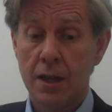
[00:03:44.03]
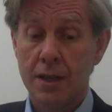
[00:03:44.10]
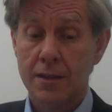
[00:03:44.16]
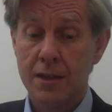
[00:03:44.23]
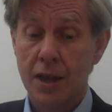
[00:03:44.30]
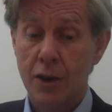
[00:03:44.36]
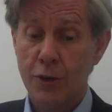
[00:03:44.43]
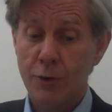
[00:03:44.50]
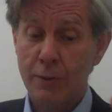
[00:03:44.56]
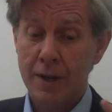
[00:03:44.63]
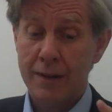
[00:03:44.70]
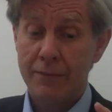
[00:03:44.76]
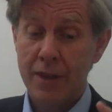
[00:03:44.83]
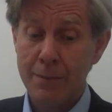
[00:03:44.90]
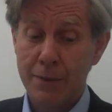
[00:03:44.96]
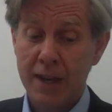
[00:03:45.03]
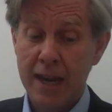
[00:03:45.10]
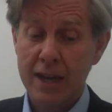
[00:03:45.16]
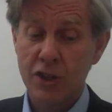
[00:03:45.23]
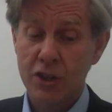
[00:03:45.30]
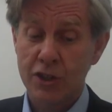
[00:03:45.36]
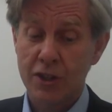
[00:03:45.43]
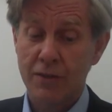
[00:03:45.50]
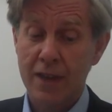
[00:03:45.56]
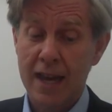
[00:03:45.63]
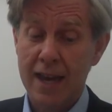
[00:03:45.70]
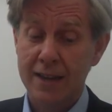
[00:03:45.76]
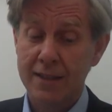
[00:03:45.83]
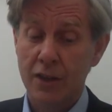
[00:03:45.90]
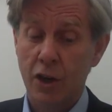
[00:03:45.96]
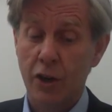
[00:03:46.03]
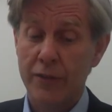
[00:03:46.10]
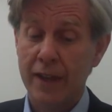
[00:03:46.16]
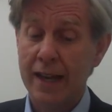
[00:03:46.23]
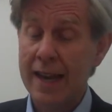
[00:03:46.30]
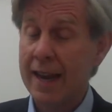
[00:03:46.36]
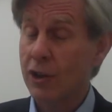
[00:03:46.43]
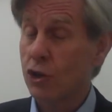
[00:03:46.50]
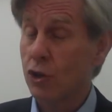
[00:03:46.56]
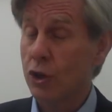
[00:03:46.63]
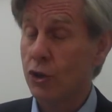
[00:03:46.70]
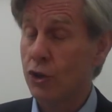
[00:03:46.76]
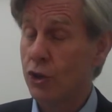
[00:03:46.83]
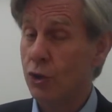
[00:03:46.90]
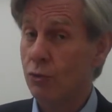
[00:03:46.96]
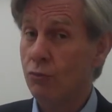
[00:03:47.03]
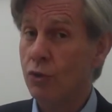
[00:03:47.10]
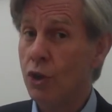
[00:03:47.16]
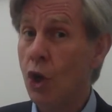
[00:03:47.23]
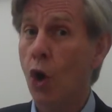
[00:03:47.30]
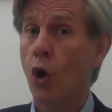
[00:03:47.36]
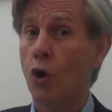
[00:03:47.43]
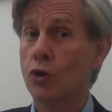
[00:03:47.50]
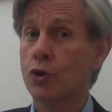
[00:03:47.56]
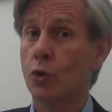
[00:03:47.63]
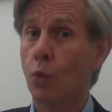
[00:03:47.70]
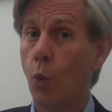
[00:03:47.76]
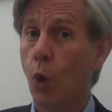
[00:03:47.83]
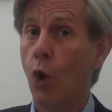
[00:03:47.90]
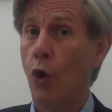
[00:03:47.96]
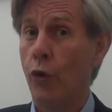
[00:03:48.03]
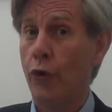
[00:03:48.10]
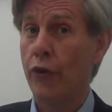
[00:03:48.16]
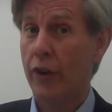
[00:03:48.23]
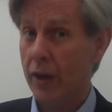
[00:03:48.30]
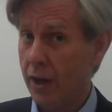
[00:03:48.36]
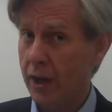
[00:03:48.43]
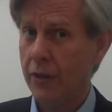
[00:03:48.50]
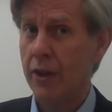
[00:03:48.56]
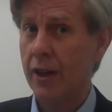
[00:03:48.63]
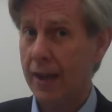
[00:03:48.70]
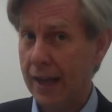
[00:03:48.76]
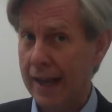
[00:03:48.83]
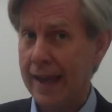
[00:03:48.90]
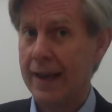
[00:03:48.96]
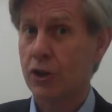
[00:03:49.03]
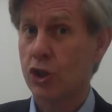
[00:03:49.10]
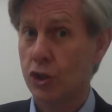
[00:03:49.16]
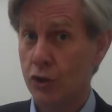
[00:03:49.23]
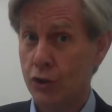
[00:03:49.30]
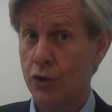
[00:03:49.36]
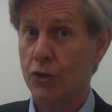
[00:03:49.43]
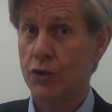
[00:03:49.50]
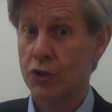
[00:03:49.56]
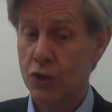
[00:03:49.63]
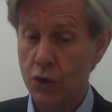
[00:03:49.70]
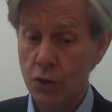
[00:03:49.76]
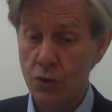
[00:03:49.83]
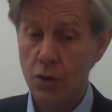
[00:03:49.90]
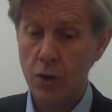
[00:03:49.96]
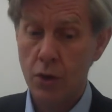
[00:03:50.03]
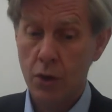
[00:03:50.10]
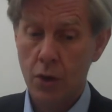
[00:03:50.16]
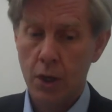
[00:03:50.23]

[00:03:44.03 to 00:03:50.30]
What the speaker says: So the implications of that are the electorate do not want another election soon,